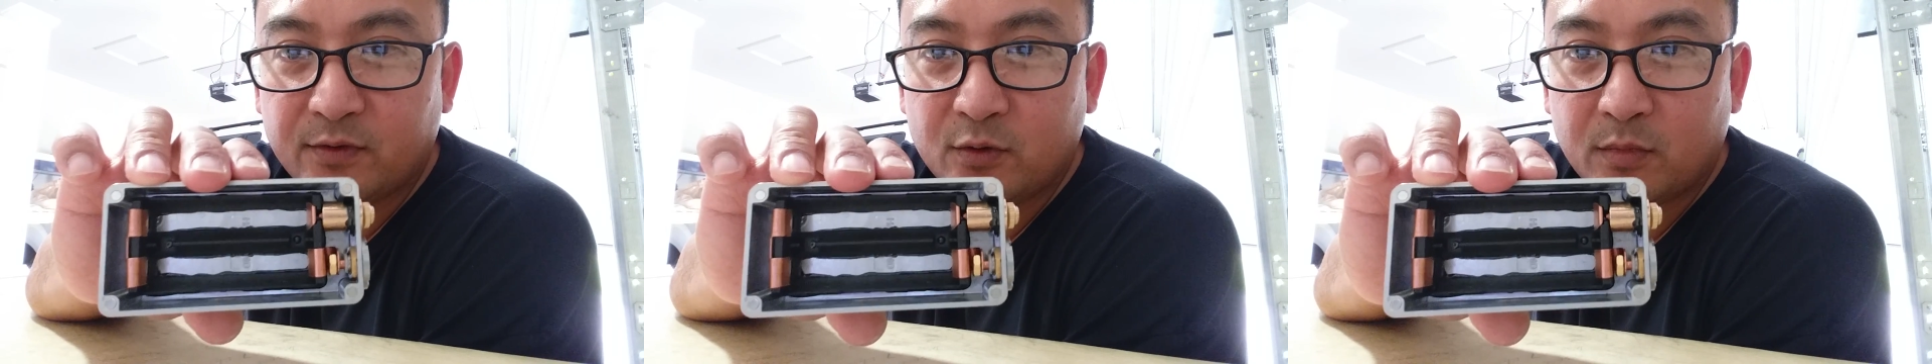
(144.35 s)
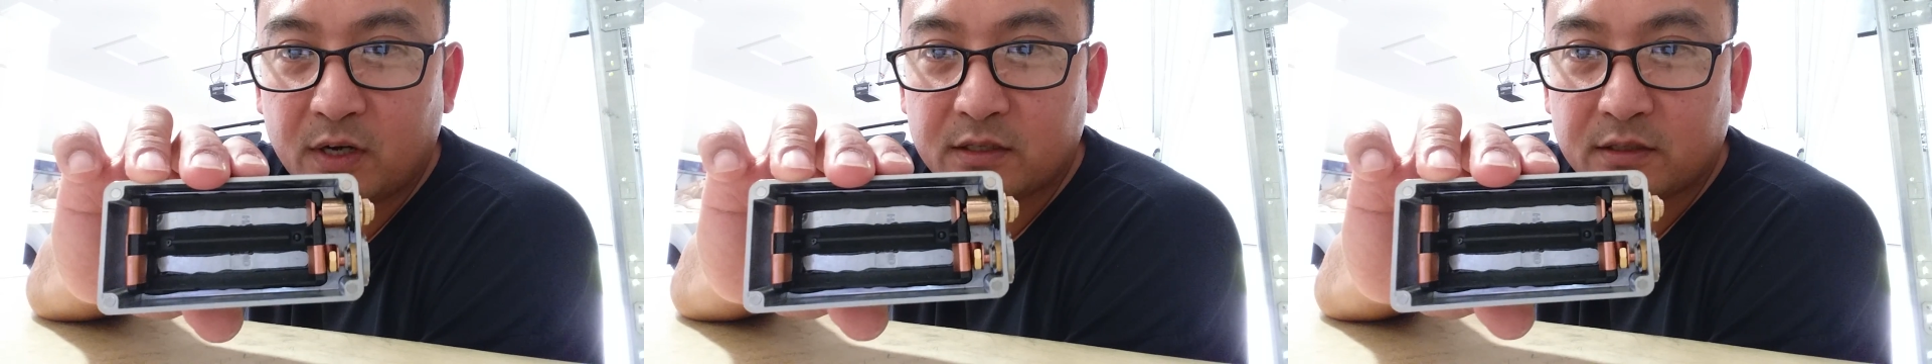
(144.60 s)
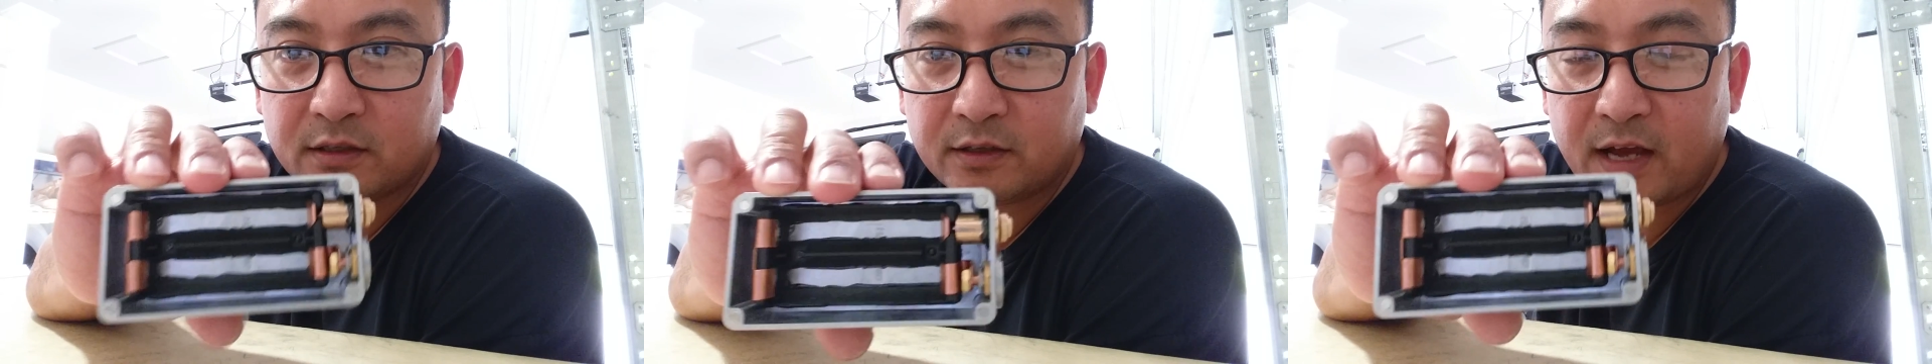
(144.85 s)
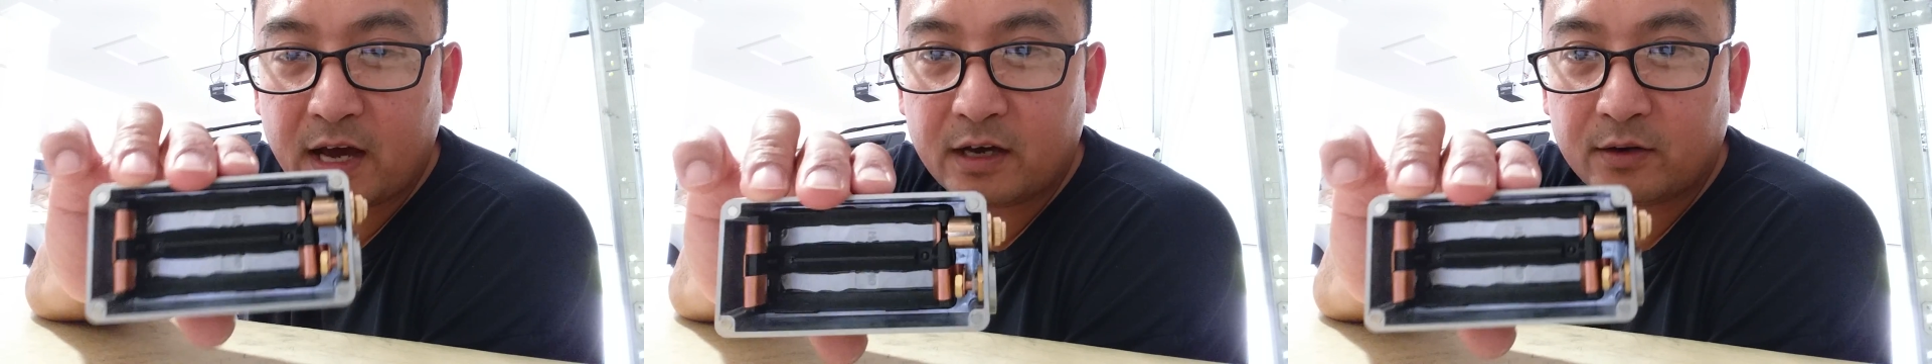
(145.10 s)
few months
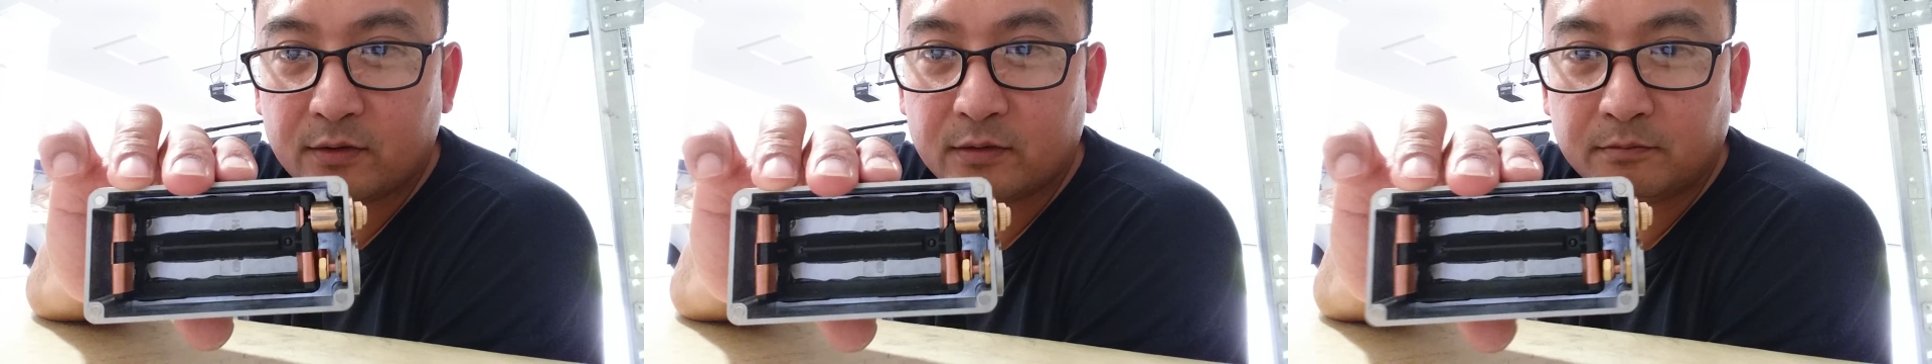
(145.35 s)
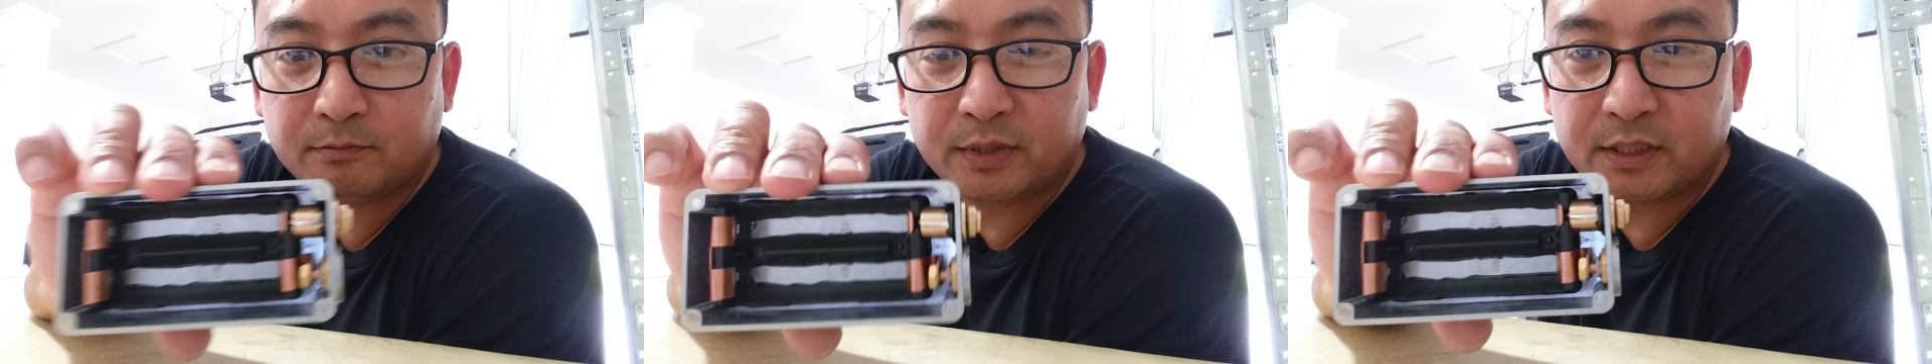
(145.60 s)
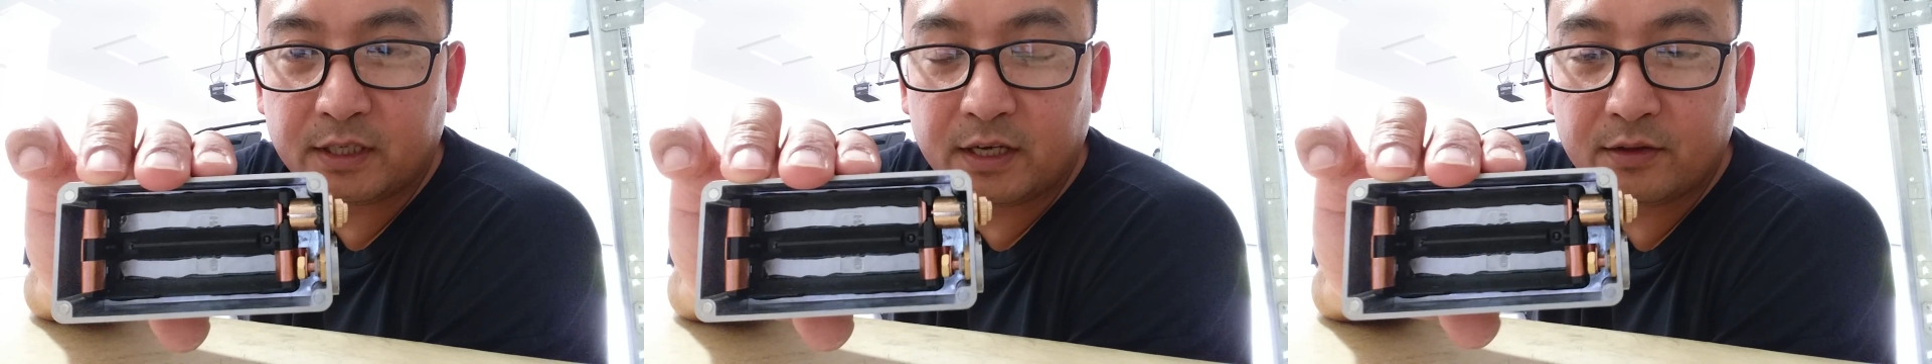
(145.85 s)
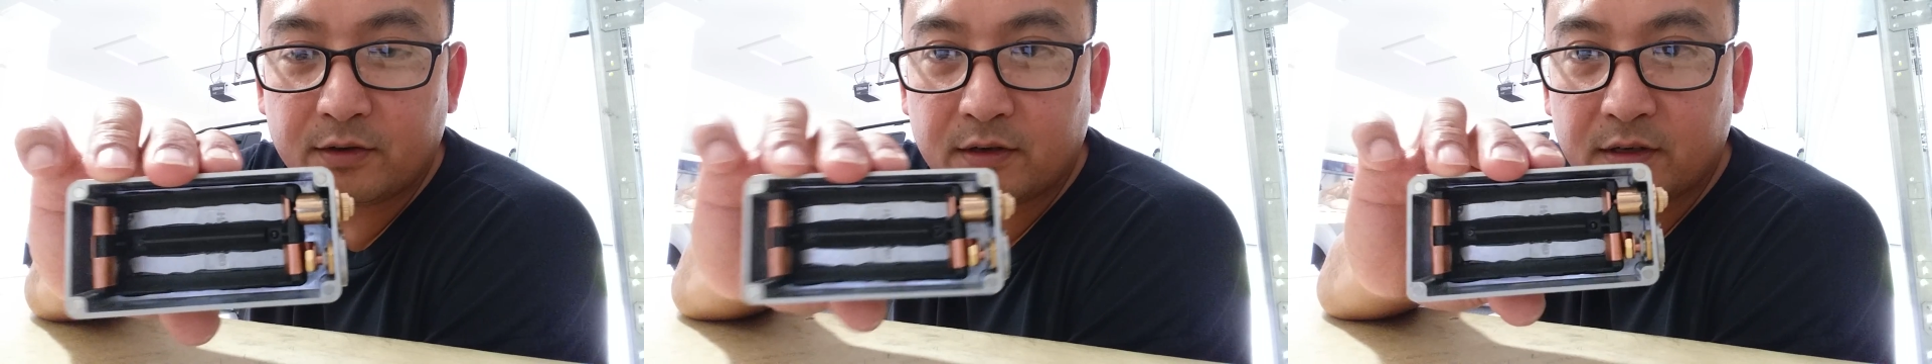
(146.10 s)
on how to put
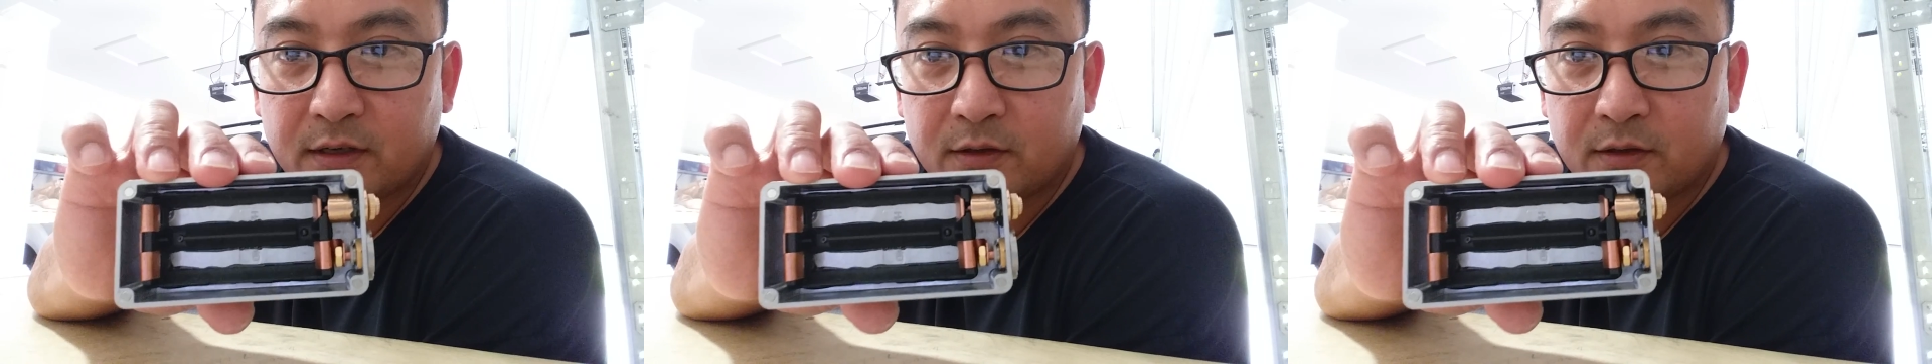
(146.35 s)
together,